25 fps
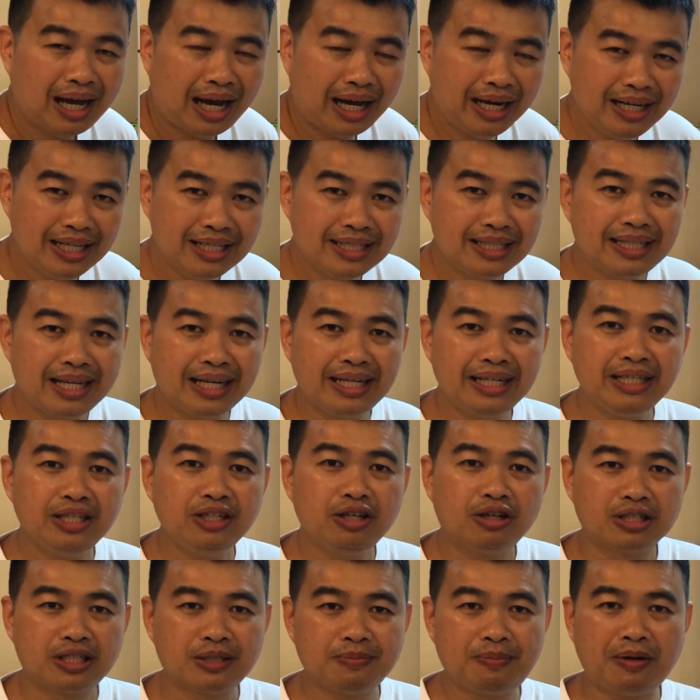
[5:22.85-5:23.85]

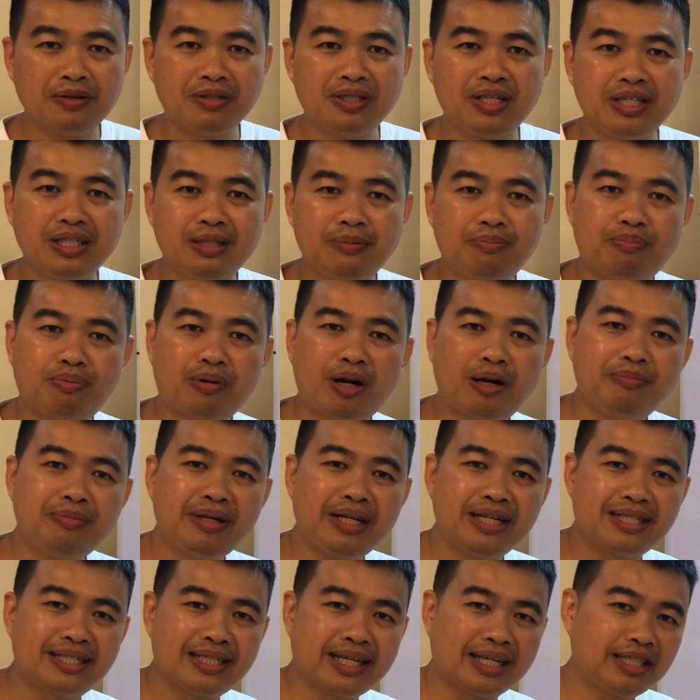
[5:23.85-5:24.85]
Understanding your spouse's
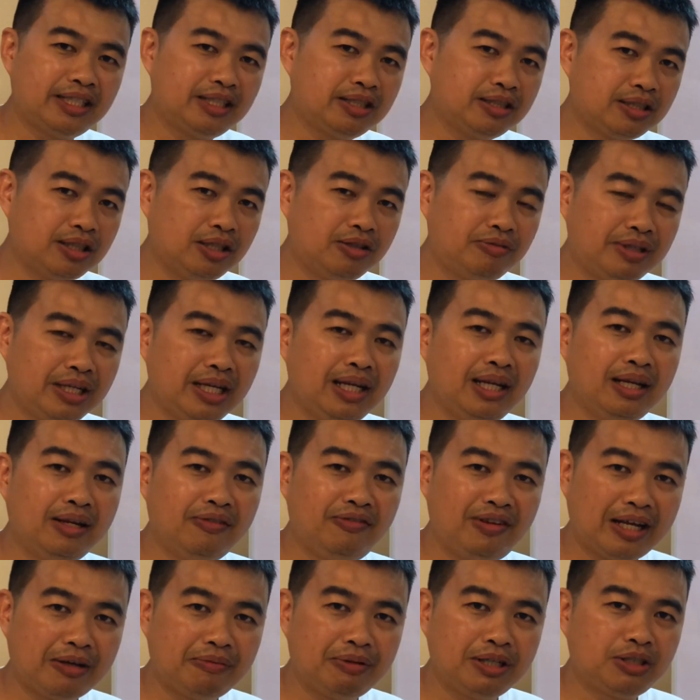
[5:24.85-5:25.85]
primary and secondary
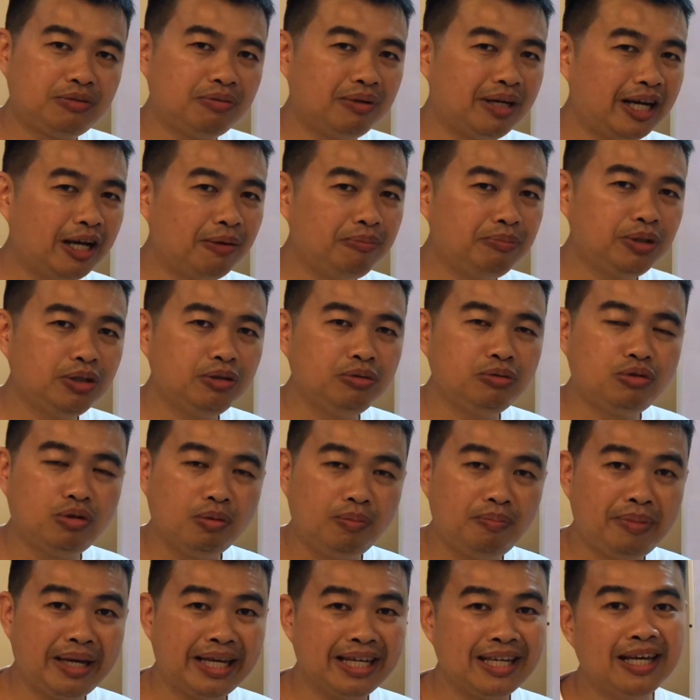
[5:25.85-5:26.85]
love language will help you
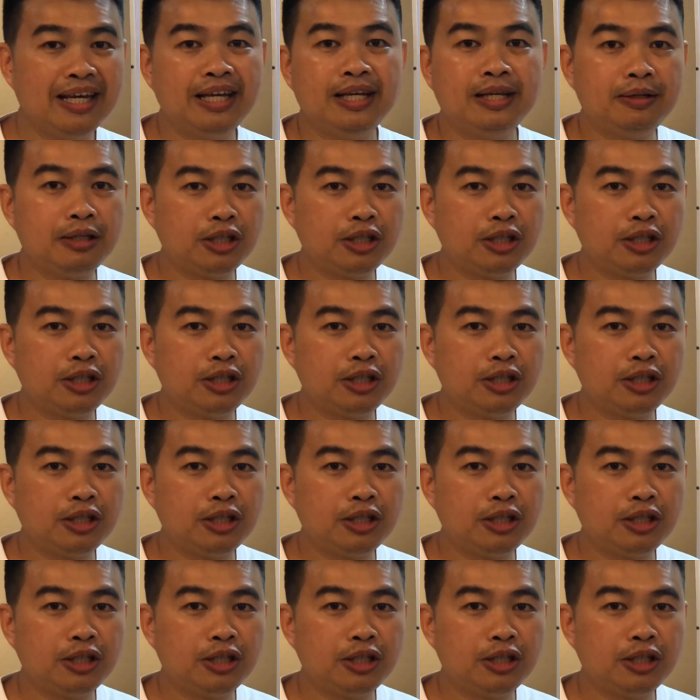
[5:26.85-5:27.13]
to make